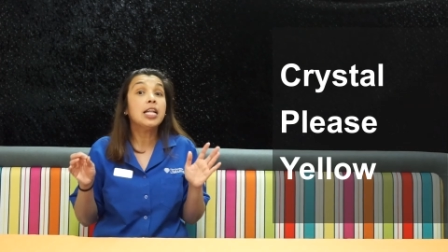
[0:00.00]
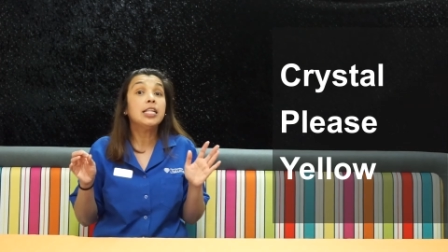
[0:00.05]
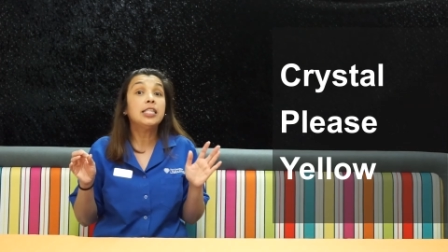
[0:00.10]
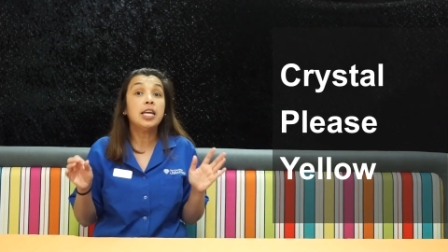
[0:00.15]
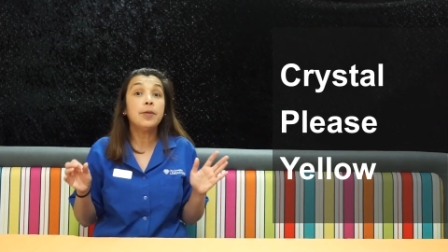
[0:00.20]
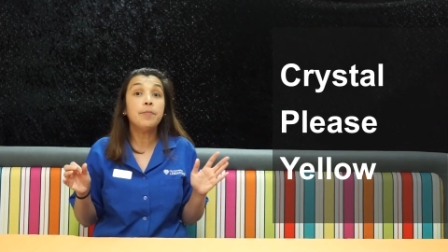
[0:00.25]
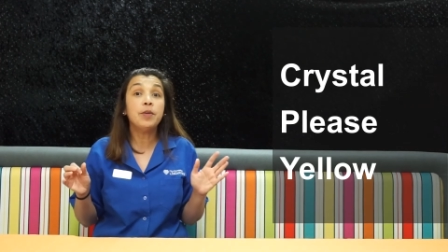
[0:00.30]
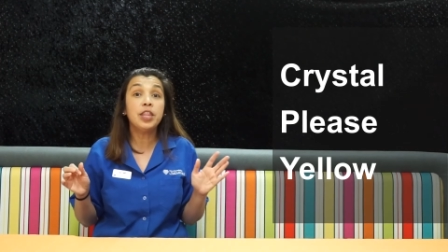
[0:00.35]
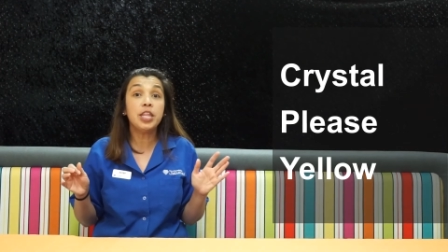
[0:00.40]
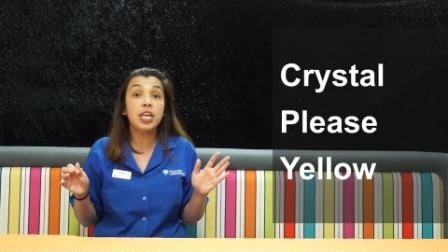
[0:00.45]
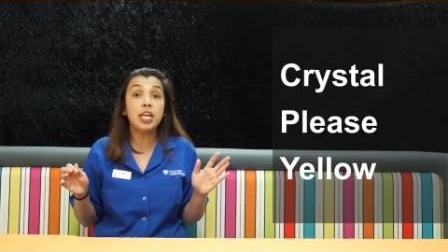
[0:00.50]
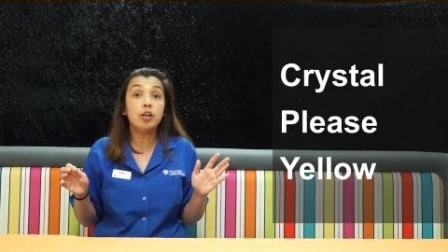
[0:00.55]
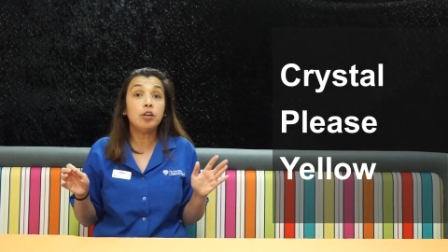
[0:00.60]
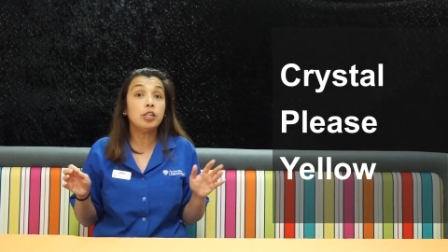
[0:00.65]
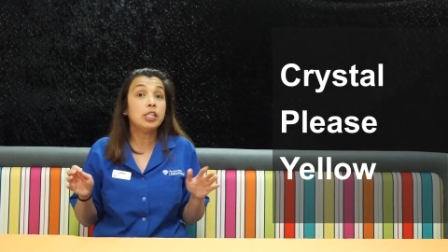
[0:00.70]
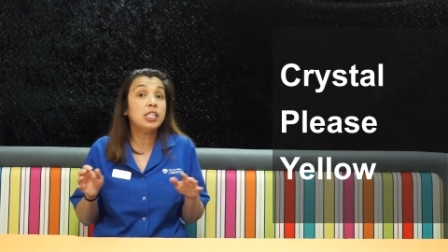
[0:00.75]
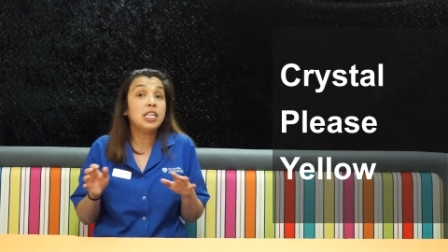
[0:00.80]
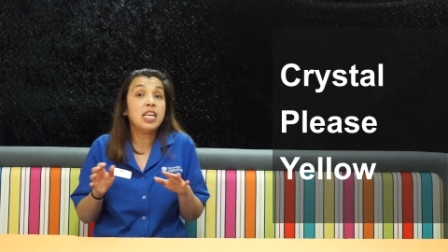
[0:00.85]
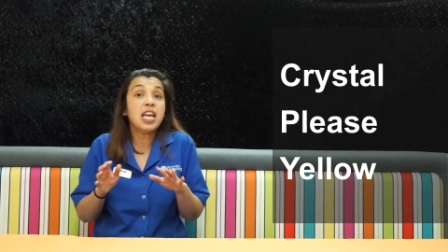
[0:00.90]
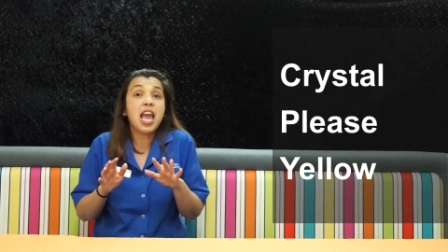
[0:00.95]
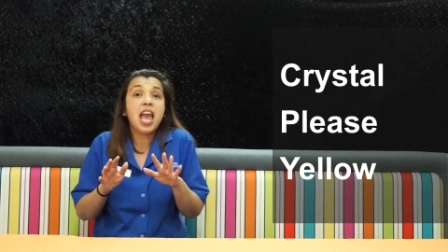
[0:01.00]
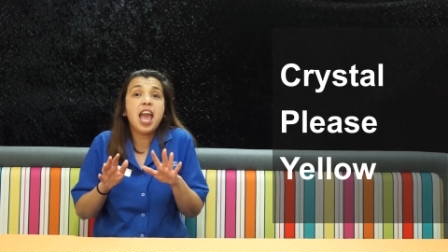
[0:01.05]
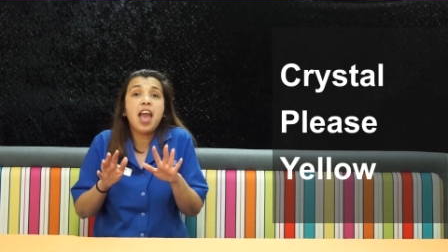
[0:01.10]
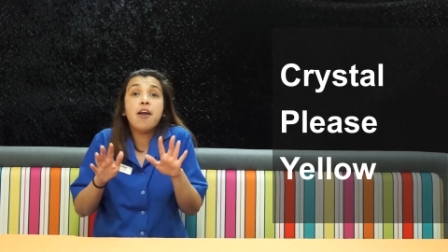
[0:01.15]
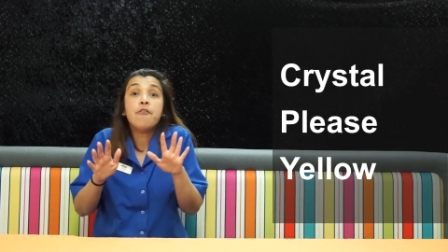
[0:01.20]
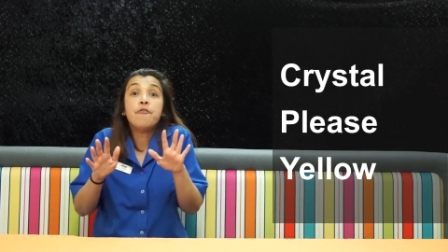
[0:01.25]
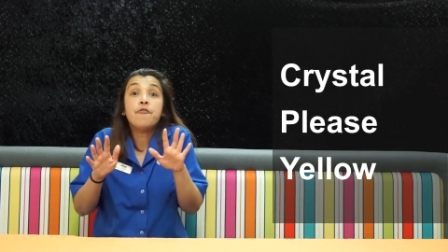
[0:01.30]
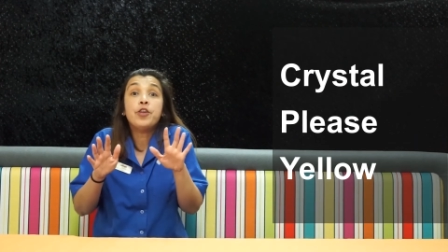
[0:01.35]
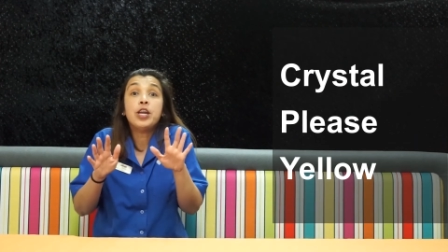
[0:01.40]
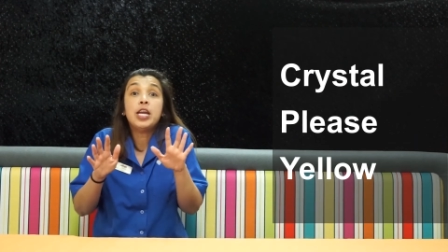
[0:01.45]
Timothy could see
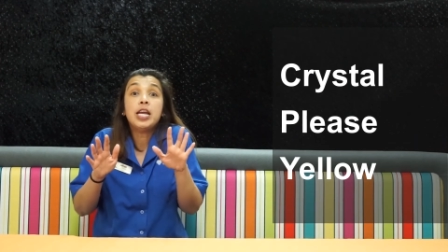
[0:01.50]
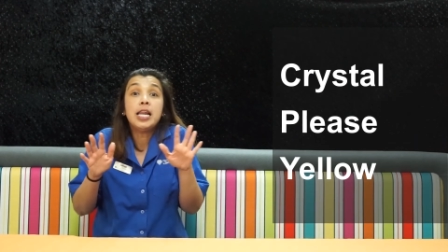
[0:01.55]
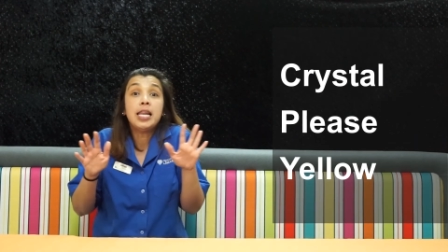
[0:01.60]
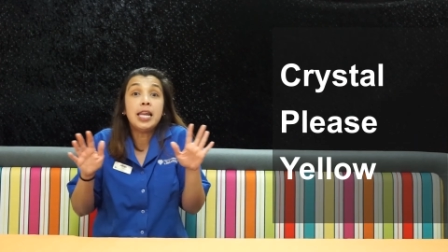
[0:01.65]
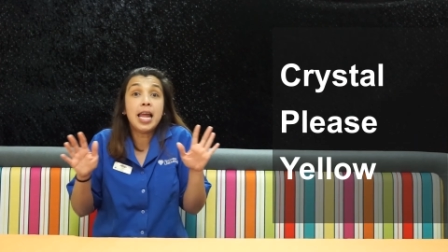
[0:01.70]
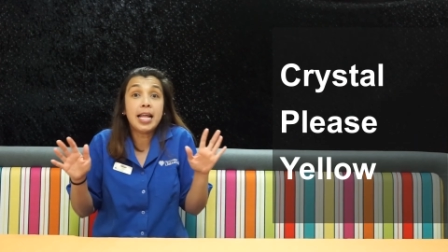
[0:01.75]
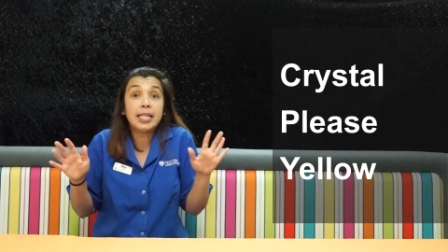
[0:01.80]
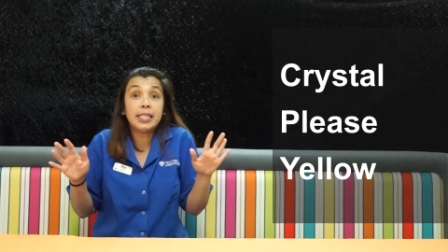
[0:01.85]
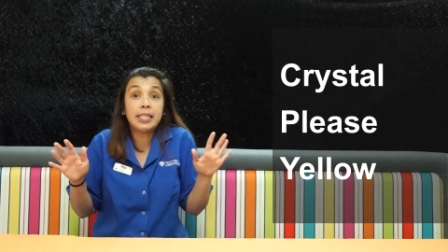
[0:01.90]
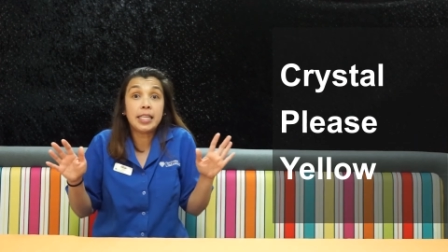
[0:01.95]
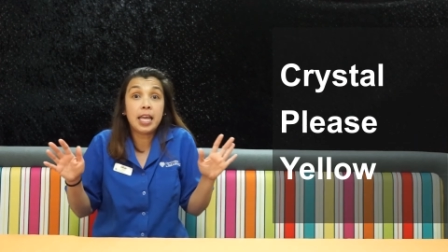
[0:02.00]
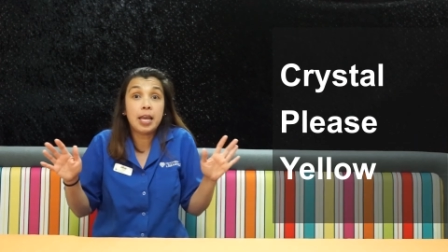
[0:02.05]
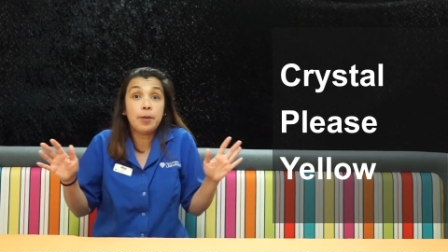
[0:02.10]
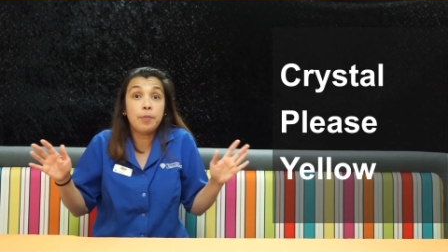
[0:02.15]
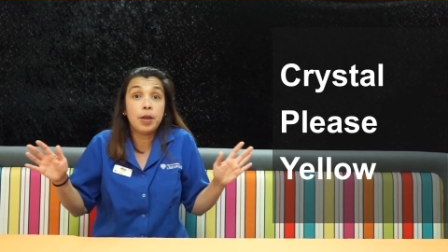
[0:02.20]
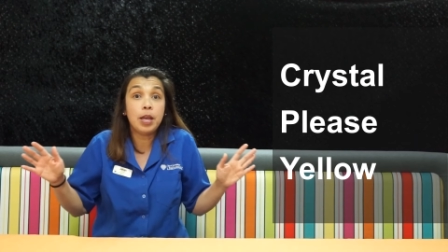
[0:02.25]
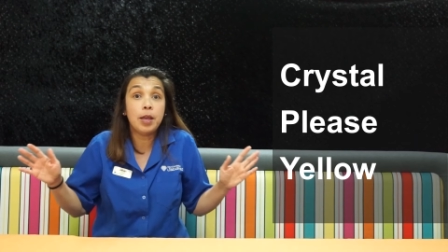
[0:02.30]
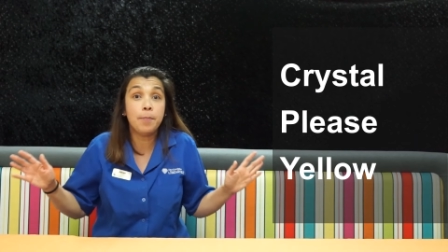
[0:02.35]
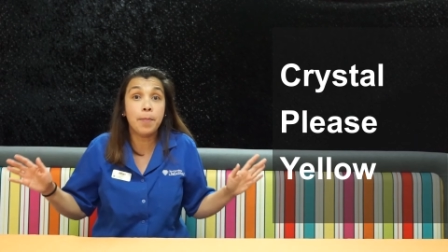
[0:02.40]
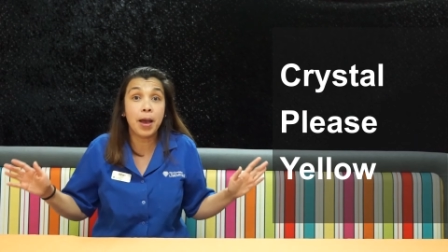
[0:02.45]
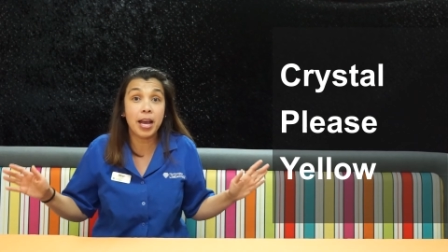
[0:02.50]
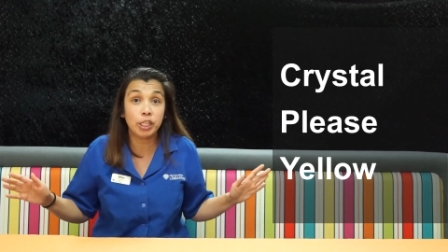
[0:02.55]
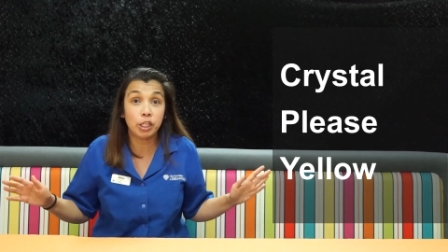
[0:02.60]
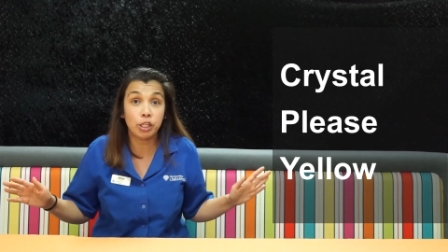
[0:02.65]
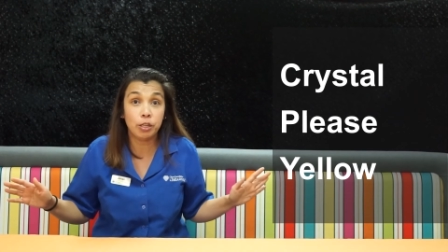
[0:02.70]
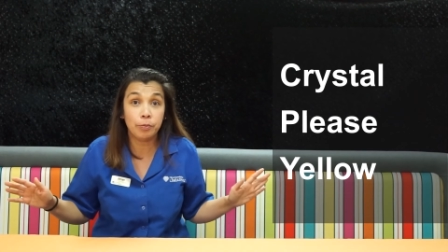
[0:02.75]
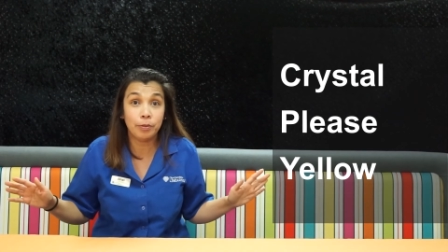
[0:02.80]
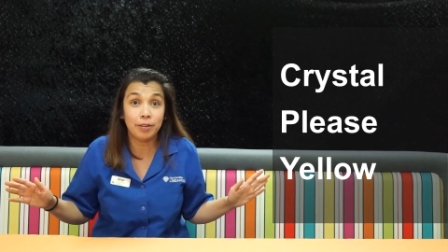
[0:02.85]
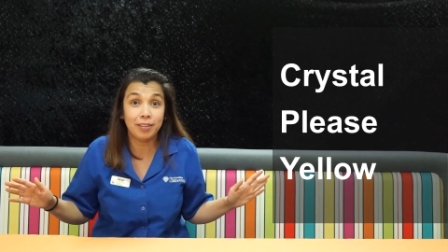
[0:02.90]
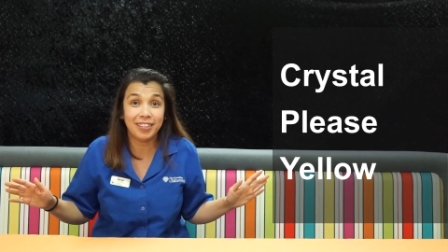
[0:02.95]
every landscape
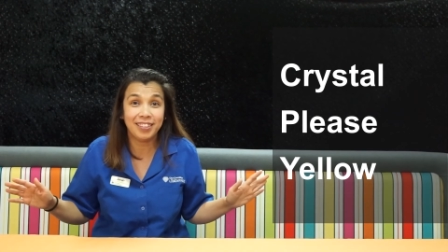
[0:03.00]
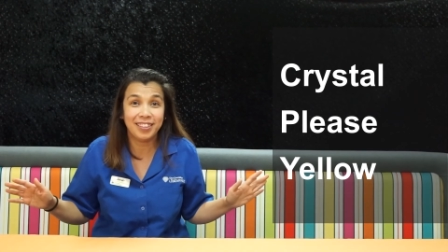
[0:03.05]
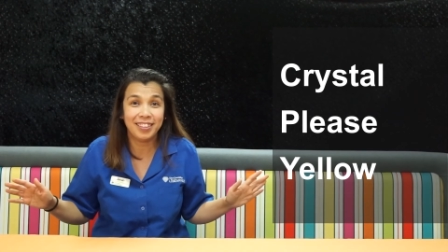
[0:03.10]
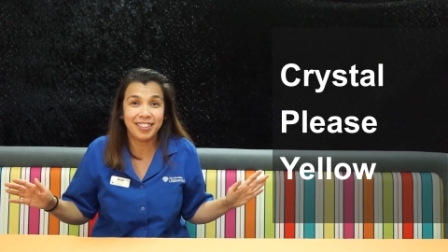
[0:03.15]
imaginable.